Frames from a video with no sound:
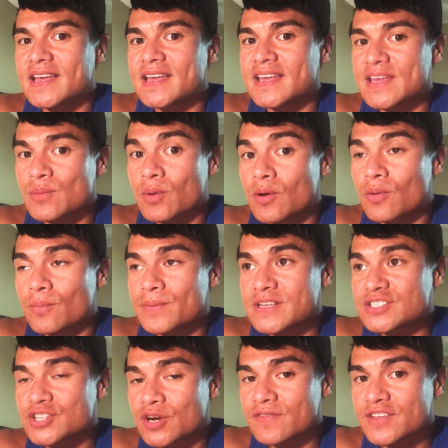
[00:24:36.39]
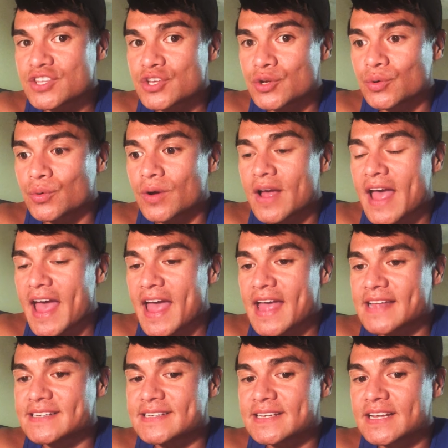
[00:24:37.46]
He will be serving you.
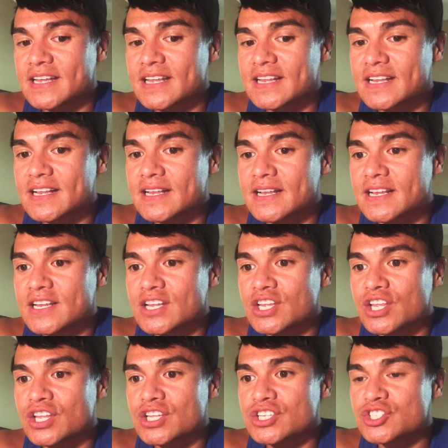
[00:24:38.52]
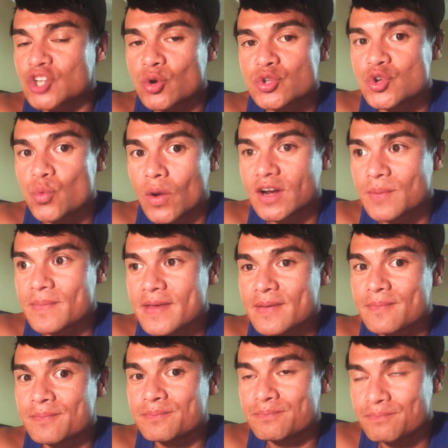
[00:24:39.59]
And so you want to
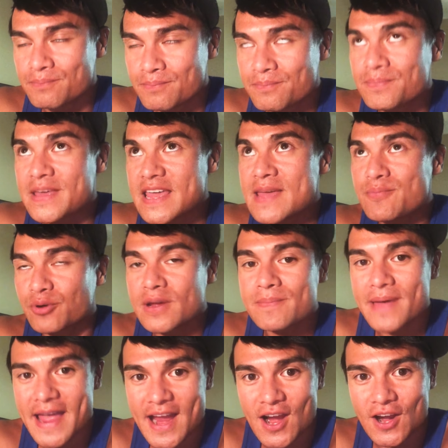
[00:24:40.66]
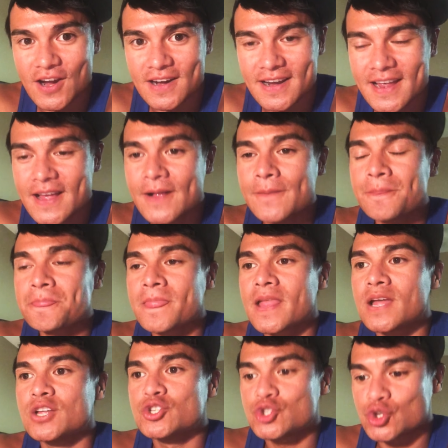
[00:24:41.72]
be prepared
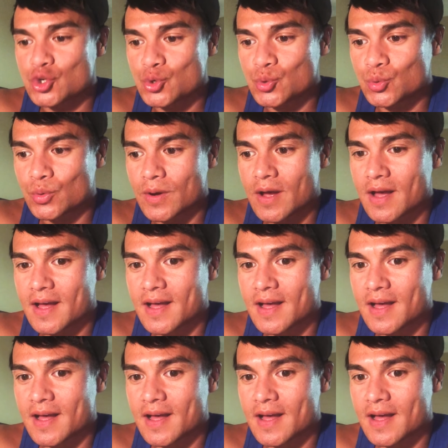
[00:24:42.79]
to